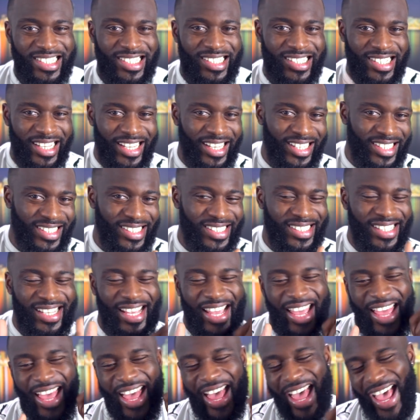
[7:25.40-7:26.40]
six
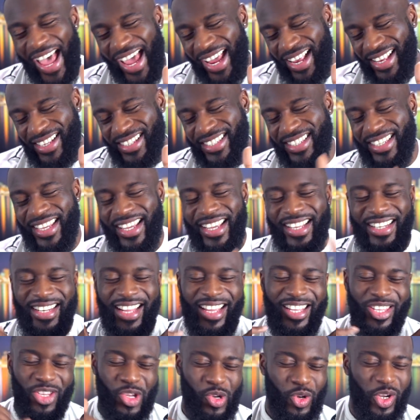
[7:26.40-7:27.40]
hacks
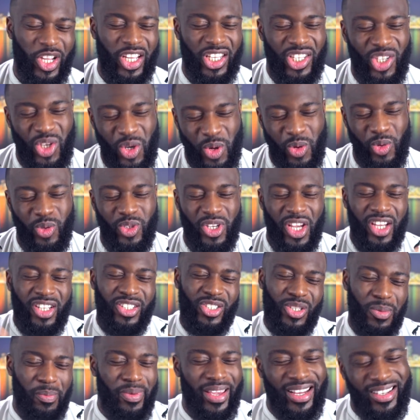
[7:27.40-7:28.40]
that you can use
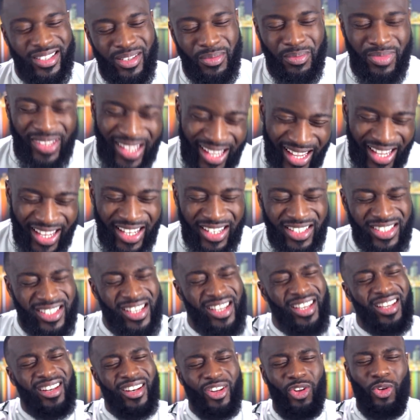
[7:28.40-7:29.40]
to make some gains
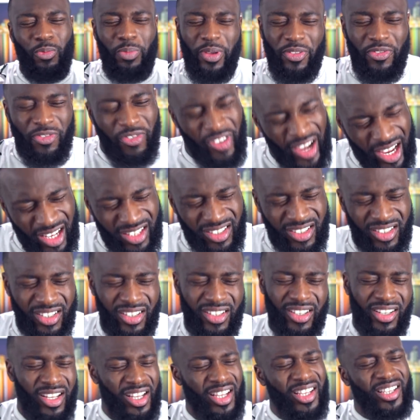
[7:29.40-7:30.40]
a little bit
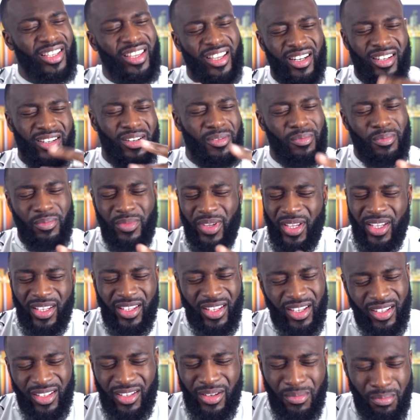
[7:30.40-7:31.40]
faster, get them,
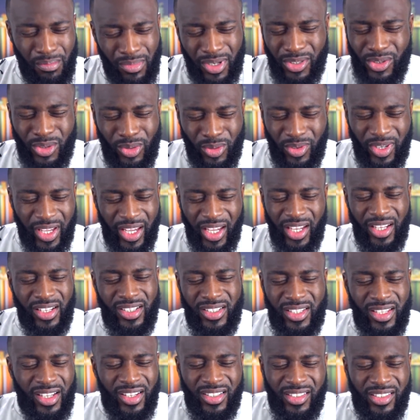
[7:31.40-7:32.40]
get them muscle
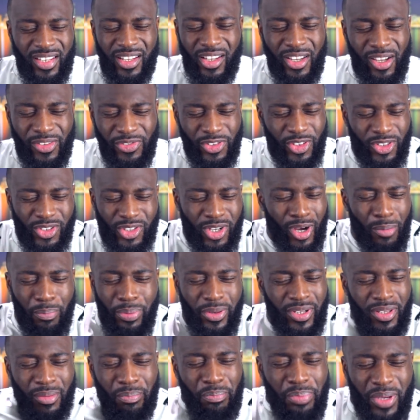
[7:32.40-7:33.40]
gains, take off your
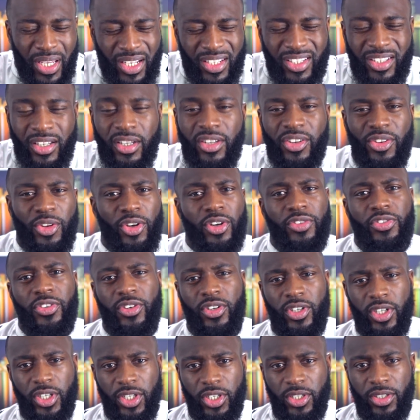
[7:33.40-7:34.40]
top at the beach. Not if
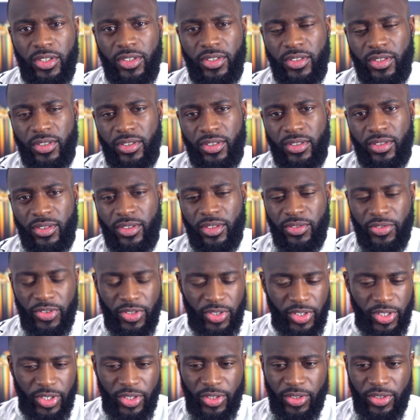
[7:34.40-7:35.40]
you're a girl, not if
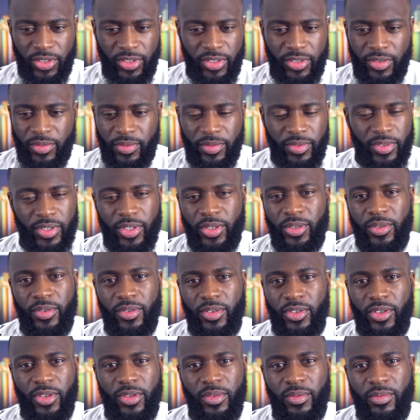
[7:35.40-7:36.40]
you're a girl.
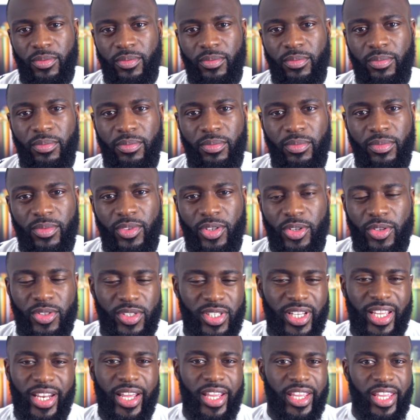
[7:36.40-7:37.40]
Don't, don't, don't
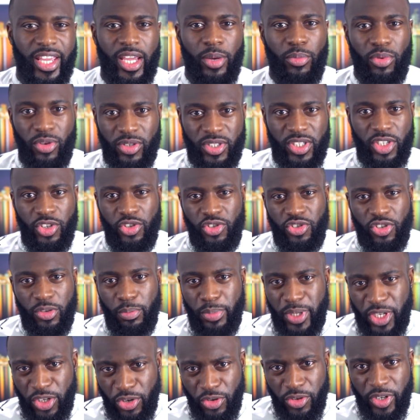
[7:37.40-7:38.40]
say that Gabriel said you
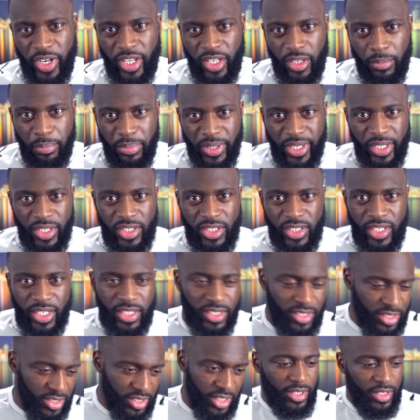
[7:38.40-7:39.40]
should be nude at the beach.
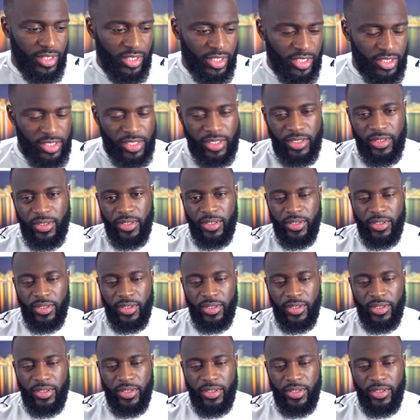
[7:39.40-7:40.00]
That's, that's,